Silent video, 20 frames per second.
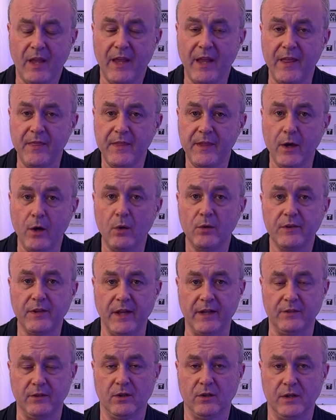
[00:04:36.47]
in the old
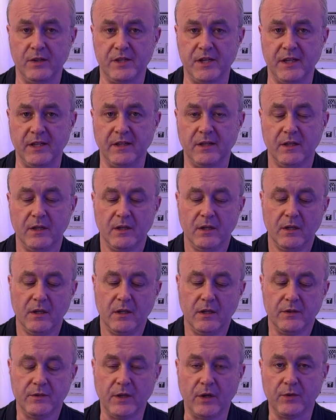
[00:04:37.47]
technology,
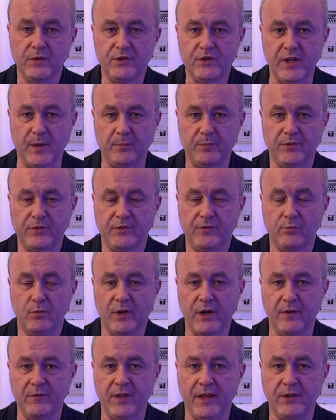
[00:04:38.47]
those chips,
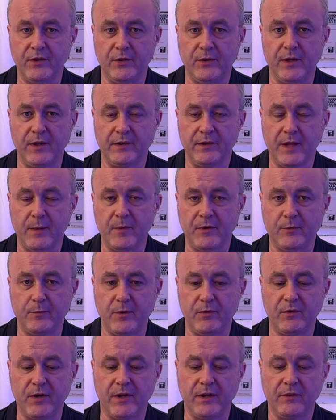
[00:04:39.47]
whatever they're doing, they must be
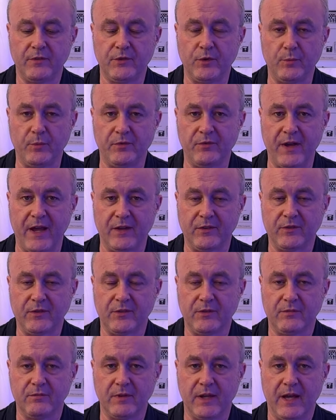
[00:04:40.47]
running super
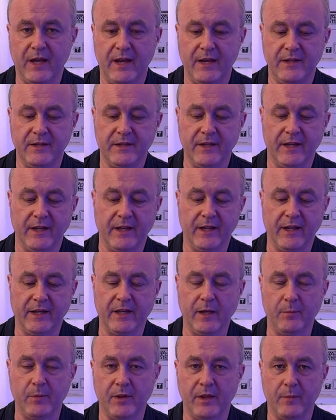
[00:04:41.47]
fast. And uh, a
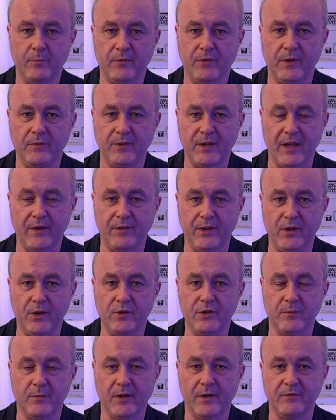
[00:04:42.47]
couple of them seem to have a
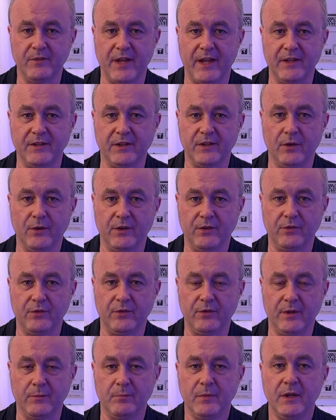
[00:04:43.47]
huge amount of data going
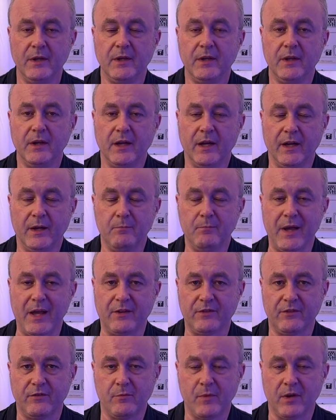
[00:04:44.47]
through them and a
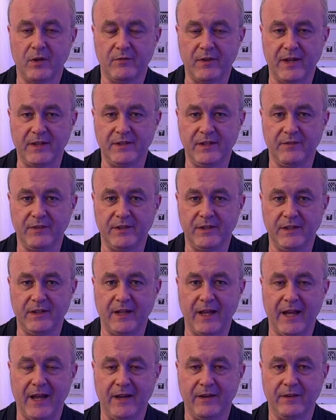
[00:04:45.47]
massive amount of activity.
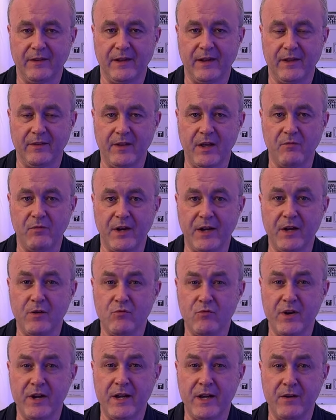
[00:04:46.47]
And uh, they're running
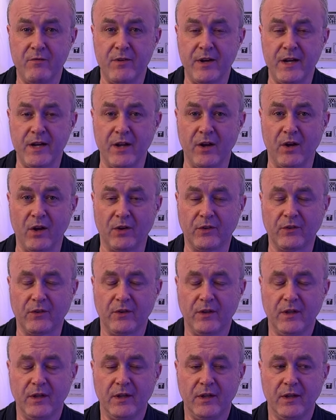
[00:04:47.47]
really, really hot.
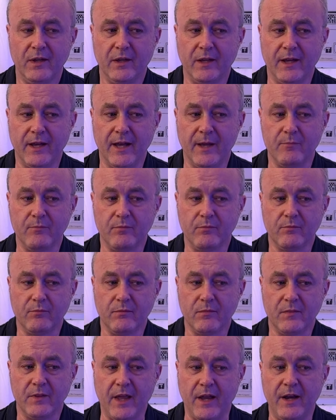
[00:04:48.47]
Um,
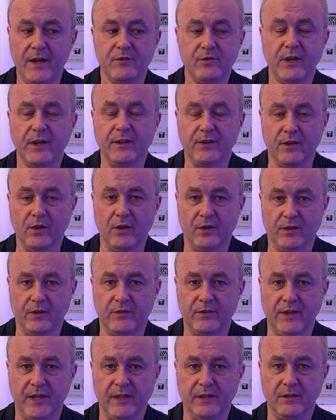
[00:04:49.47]
they're literally the
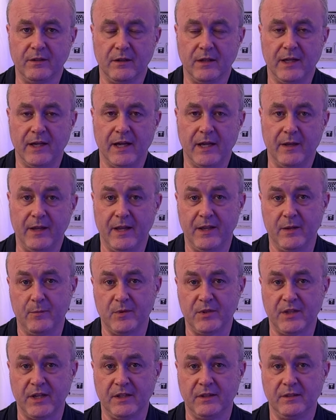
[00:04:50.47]
hottest thing uh, in the
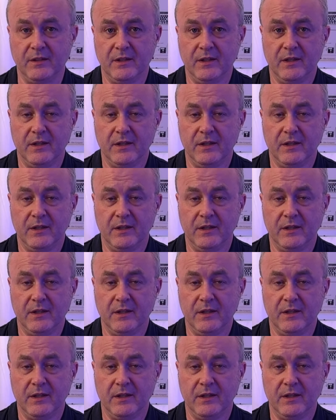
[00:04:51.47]
machine.